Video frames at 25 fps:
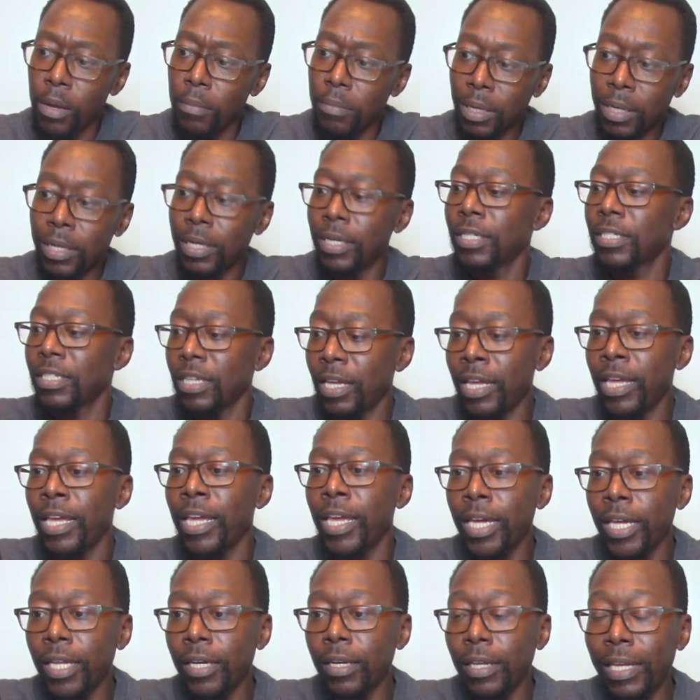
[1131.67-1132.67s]
Because
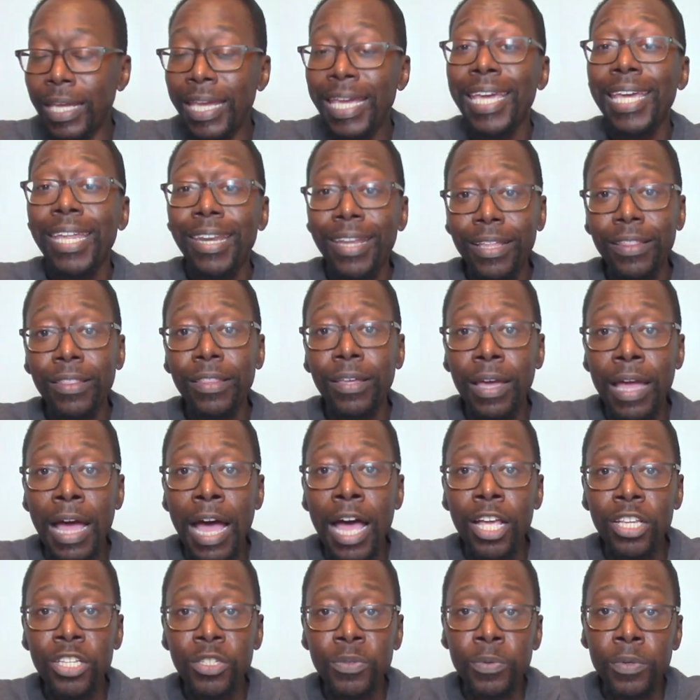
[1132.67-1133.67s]
in heeding the
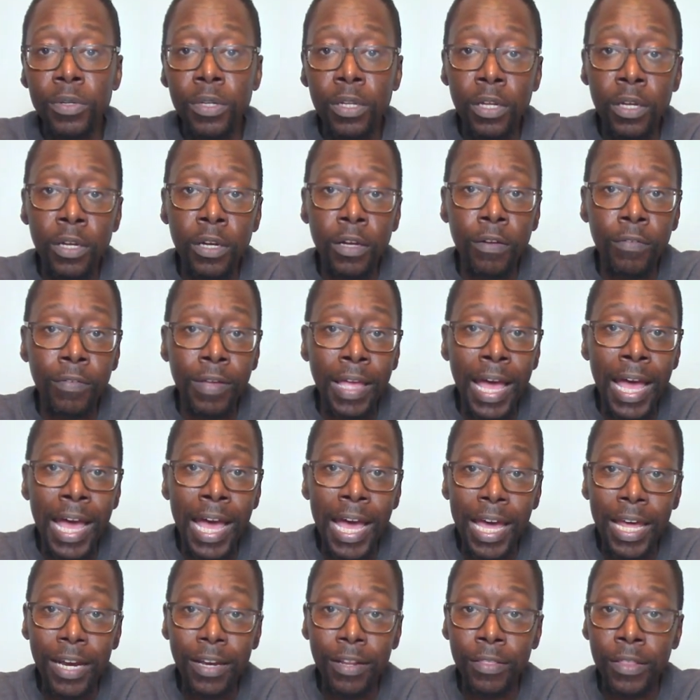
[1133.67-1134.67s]
gospel of
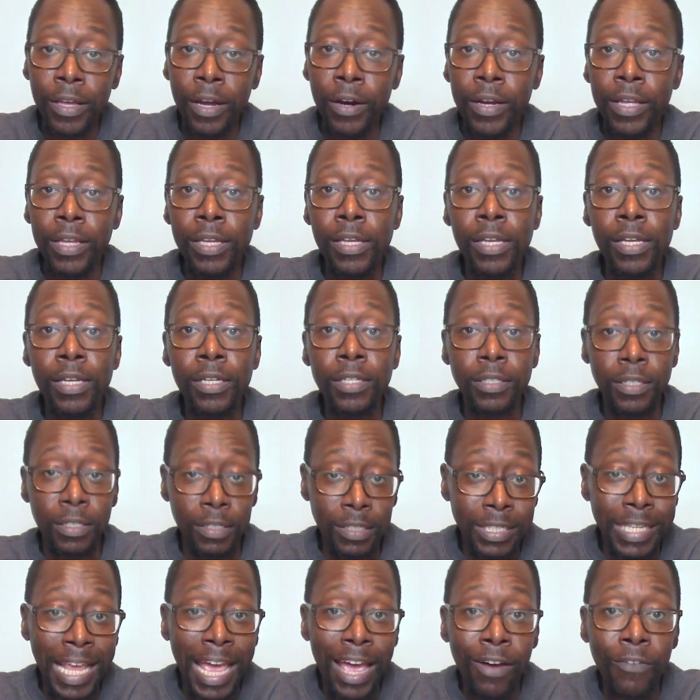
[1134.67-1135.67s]
God, there is
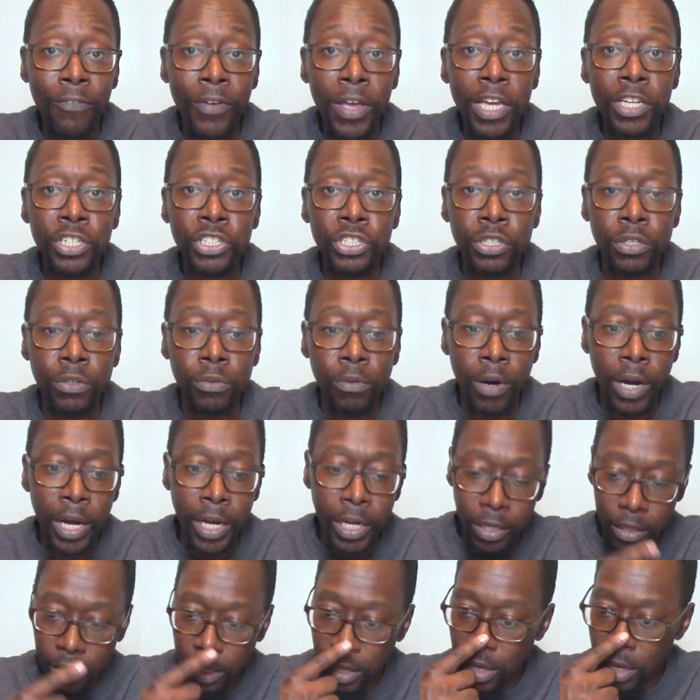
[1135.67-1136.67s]
salvation,
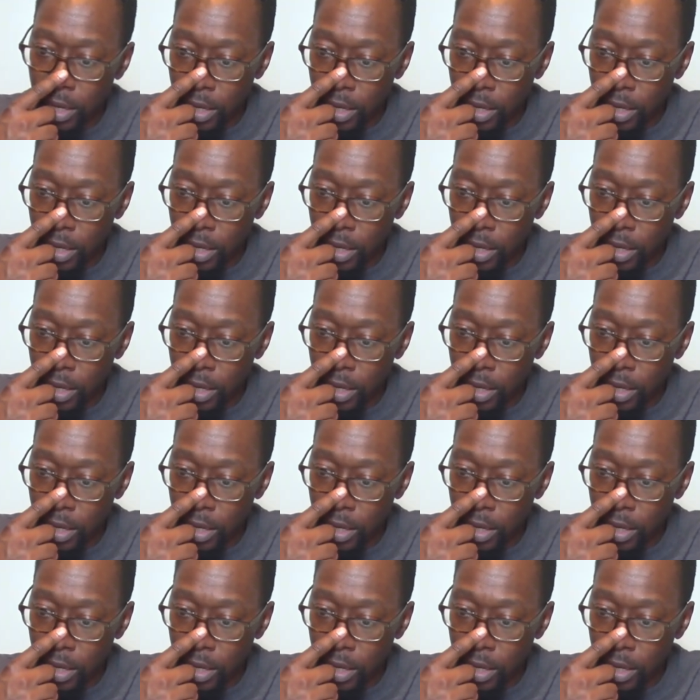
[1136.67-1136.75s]
right?